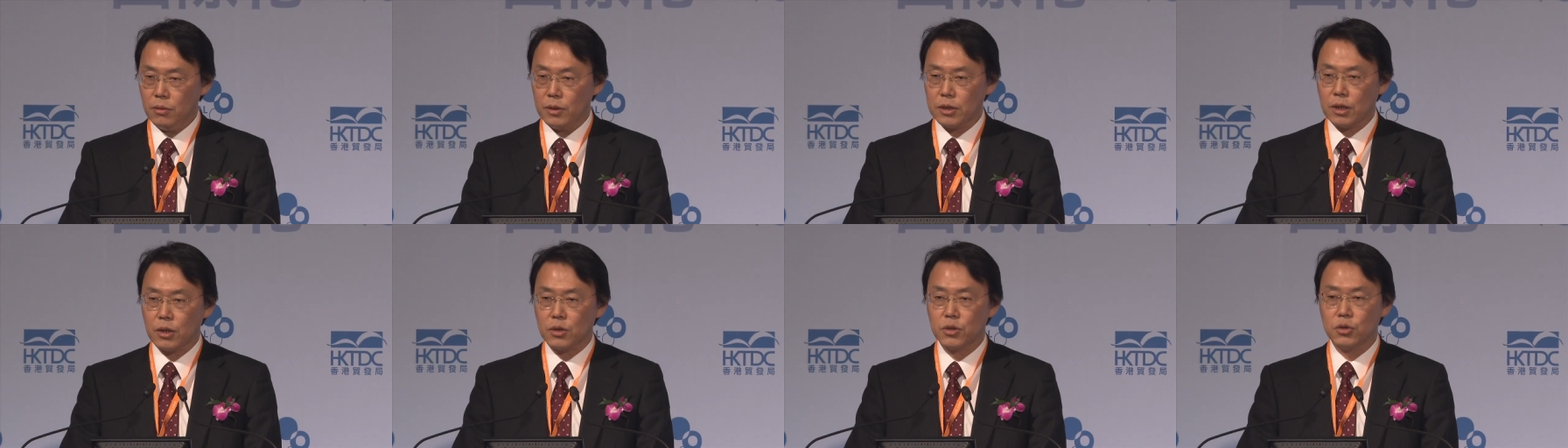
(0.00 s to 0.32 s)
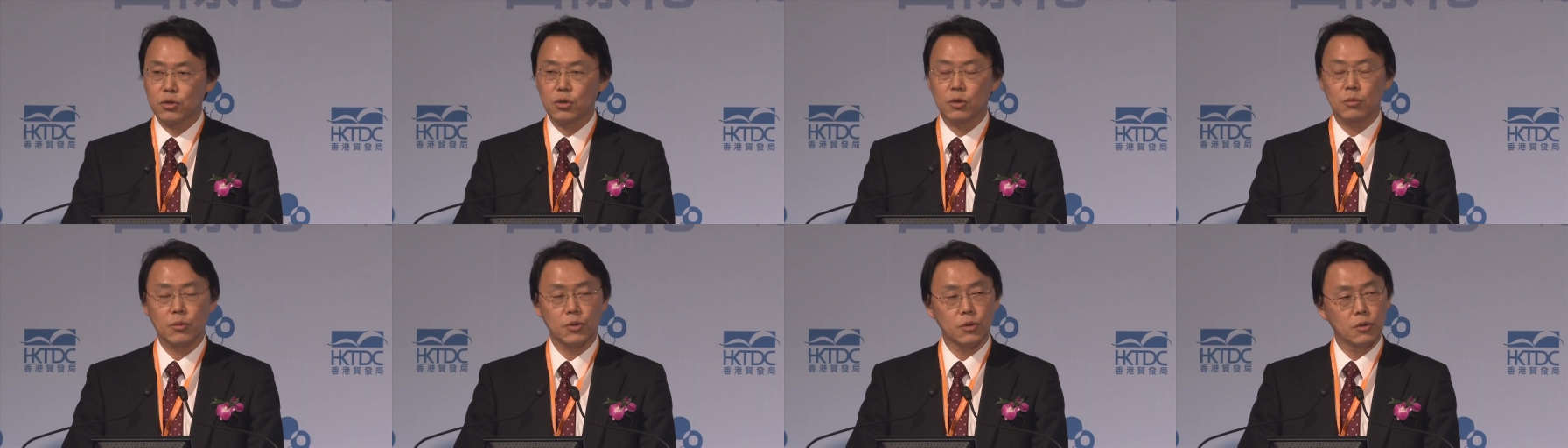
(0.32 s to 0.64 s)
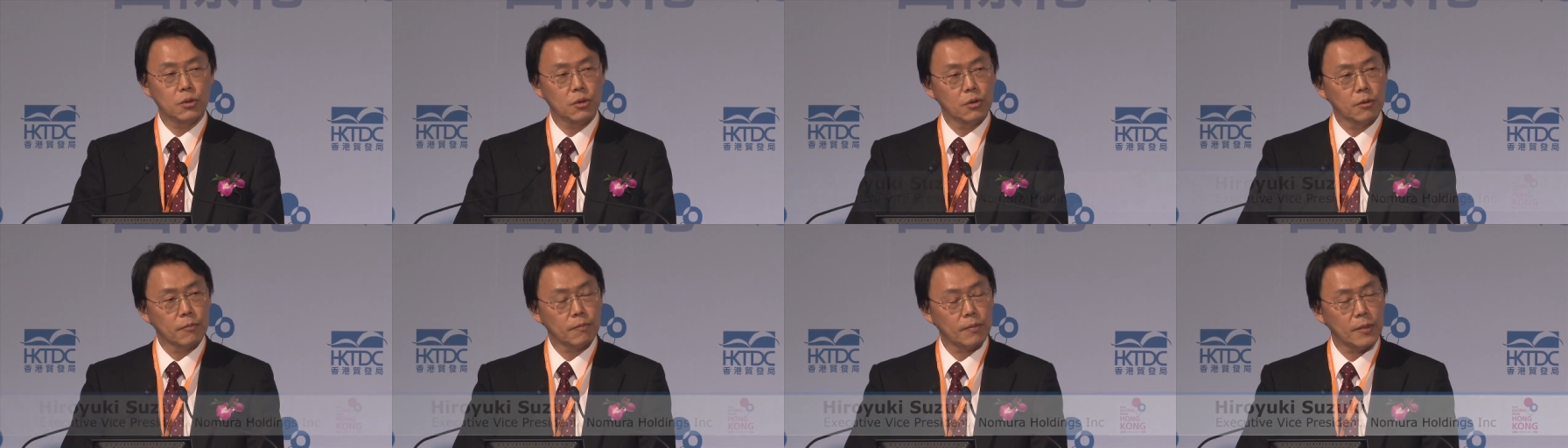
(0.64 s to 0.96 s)
Our
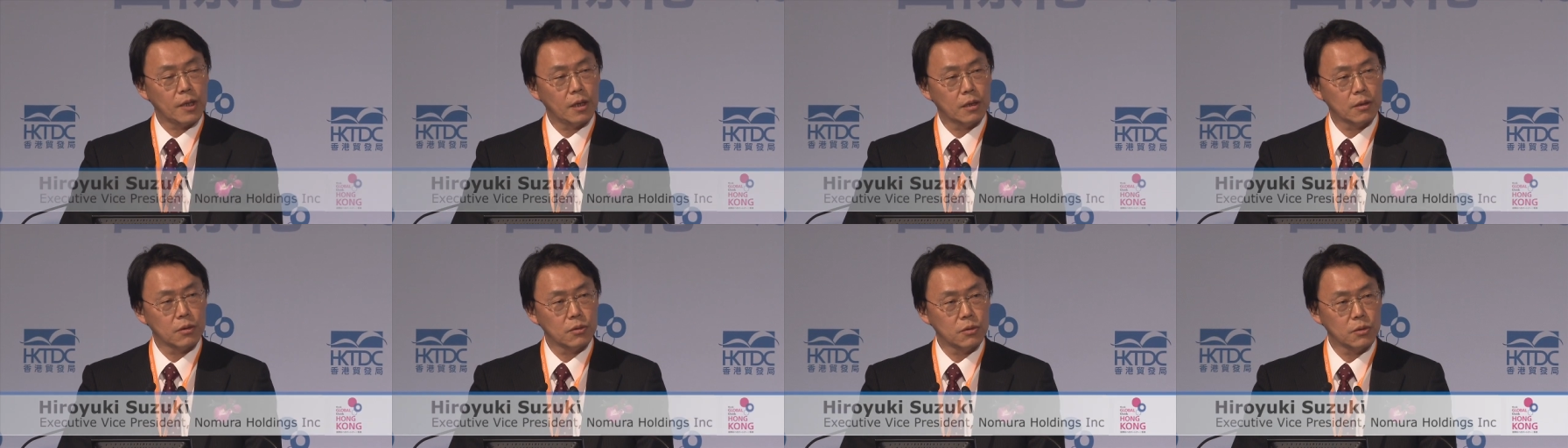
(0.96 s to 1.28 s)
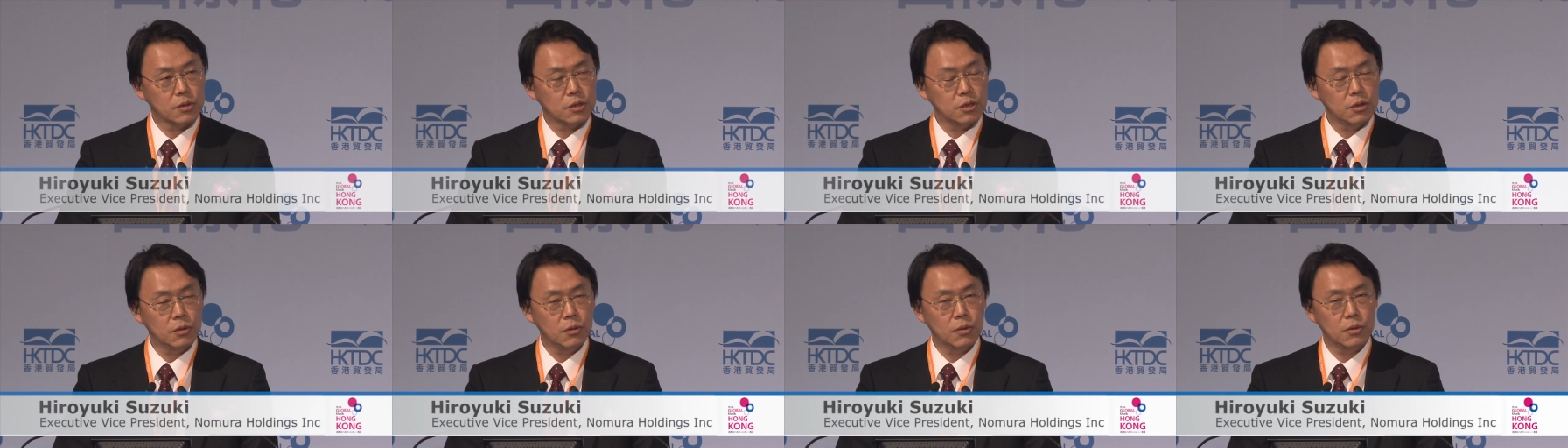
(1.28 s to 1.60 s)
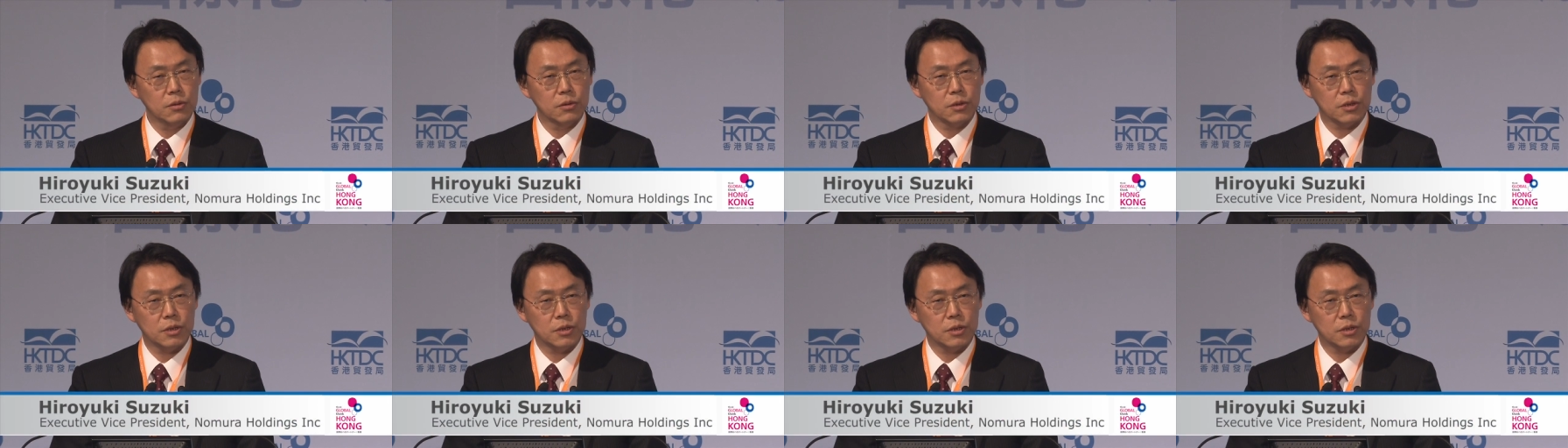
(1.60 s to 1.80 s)
customers